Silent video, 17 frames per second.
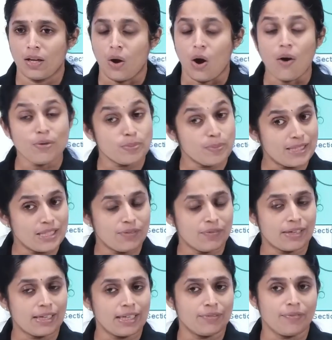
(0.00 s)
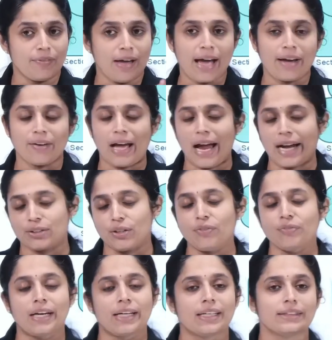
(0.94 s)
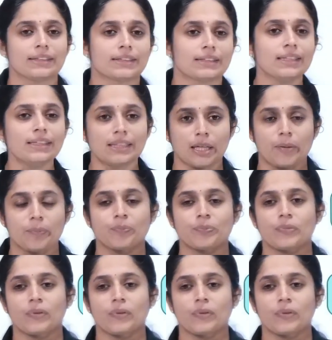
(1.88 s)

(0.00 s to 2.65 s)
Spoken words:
of Specific Relief Act of 1963.